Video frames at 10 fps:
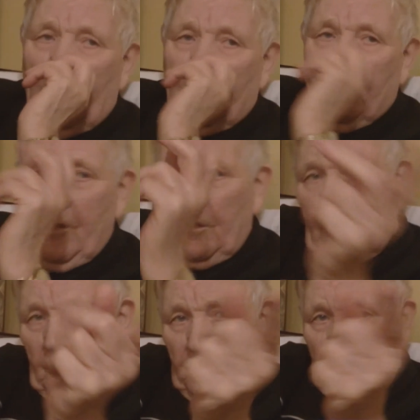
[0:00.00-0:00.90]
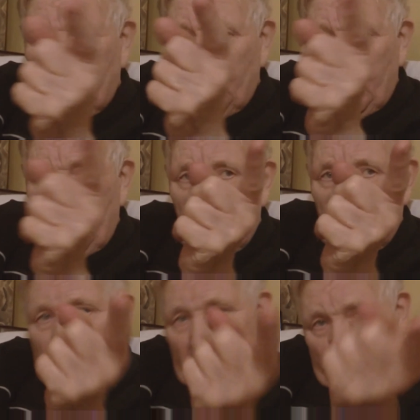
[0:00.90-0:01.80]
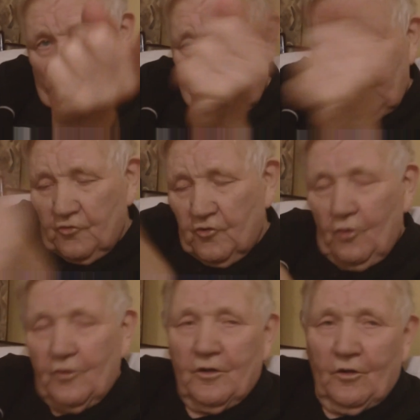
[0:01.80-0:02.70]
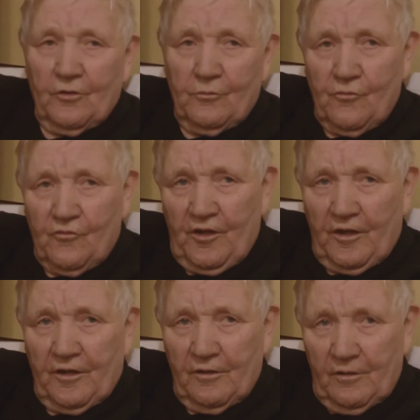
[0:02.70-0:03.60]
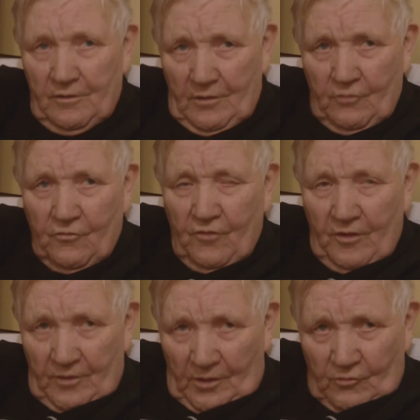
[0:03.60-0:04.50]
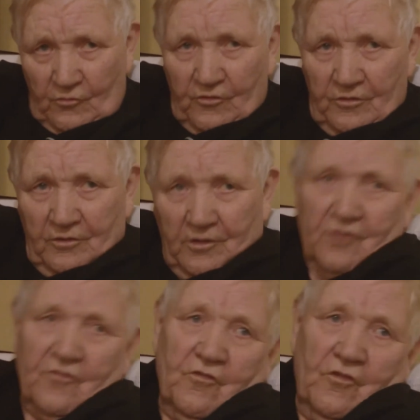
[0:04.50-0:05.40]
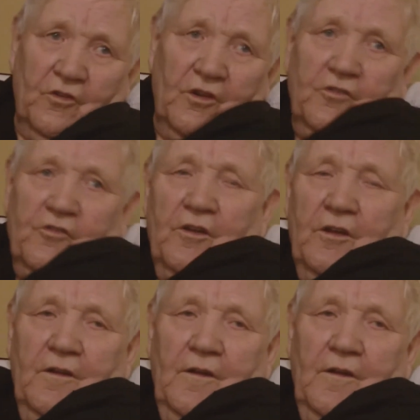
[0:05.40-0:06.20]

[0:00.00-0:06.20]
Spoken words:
Actually, I got a picture here and I can show, you know, that was taken outside the house in Costello Lodge.